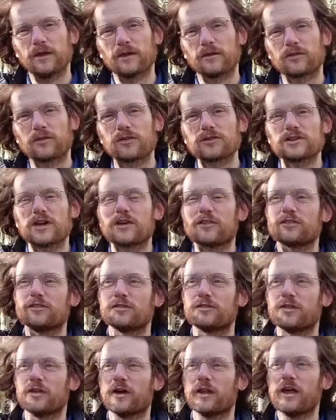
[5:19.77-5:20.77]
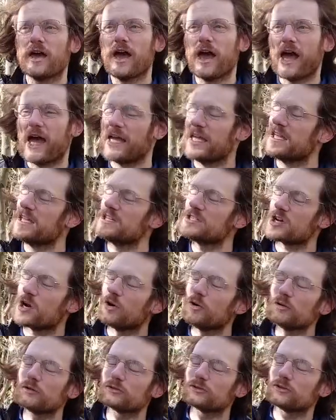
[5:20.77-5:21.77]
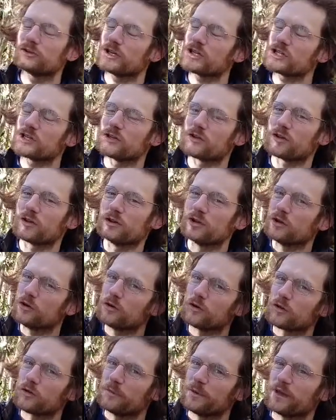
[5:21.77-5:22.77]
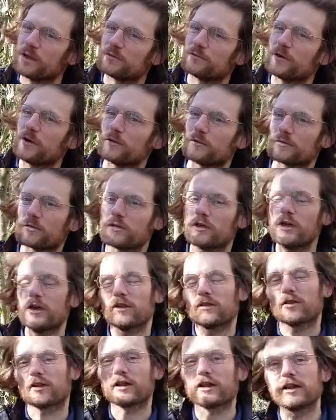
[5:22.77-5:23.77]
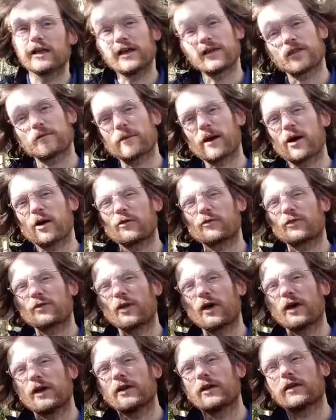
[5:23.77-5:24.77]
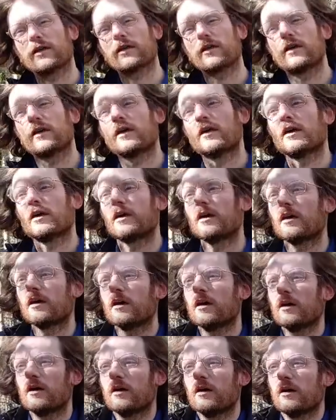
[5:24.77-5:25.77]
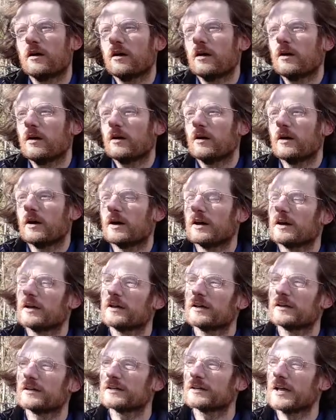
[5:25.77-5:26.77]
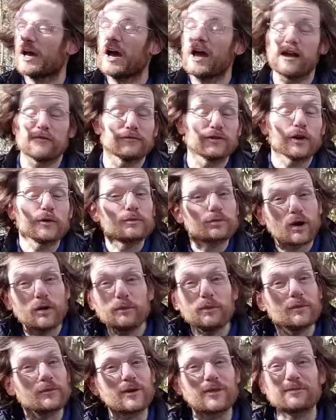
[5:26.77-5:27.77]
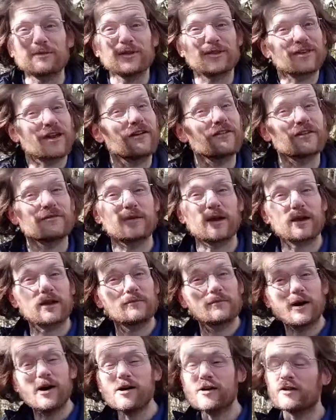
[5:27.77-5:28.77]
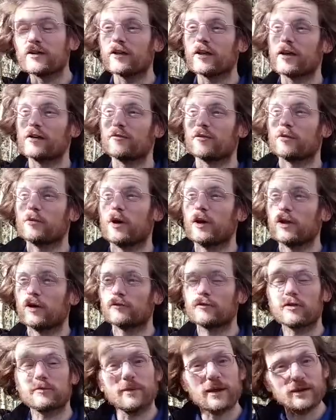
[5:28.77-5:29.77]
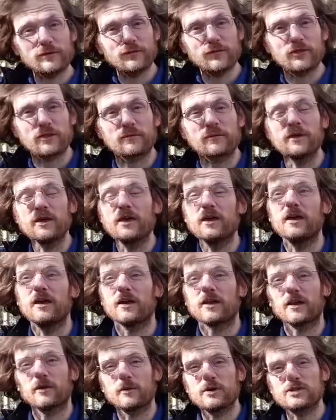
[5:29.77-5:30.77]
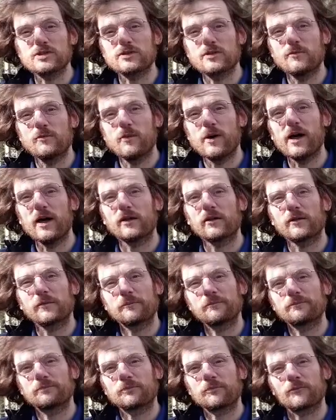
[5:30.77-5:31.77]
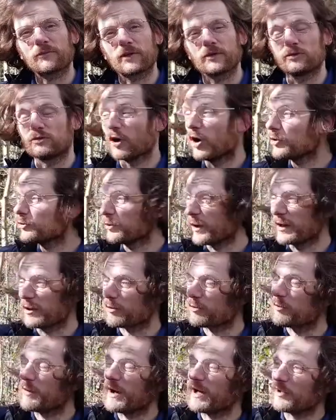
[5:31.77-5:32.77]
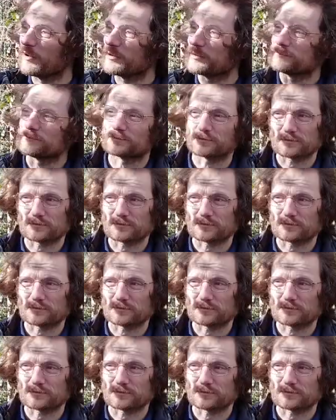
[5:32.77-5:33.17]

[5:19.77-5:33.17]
and suggested that age-old traditions and laws be invoked to clear them out of sight. Well, I have no problem with Prince Harry and Meghan Markle. I have quite a lot of respect for them, and I wish them well. And Dodwell's well.